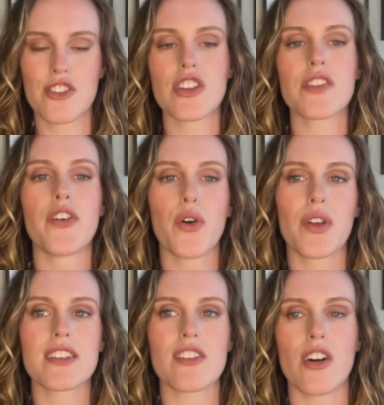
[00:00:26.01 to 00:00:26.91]
Just
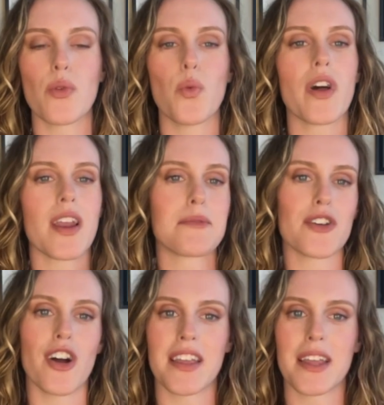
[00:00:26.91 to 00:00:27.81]
focus on what I'm
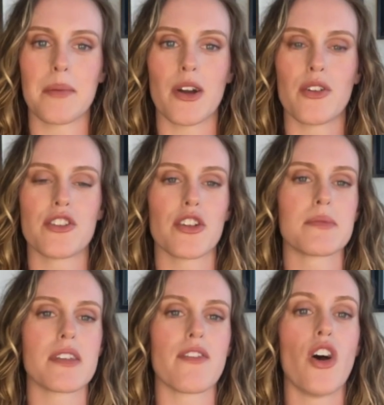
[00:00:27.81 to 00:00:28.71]
talking about in
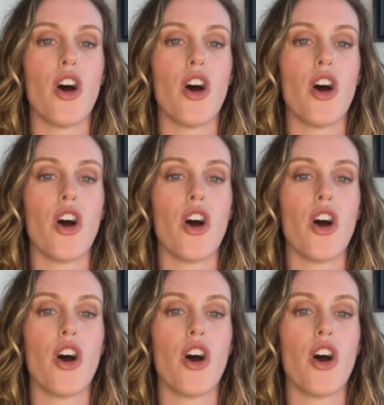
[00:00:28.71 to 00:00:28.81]
terms of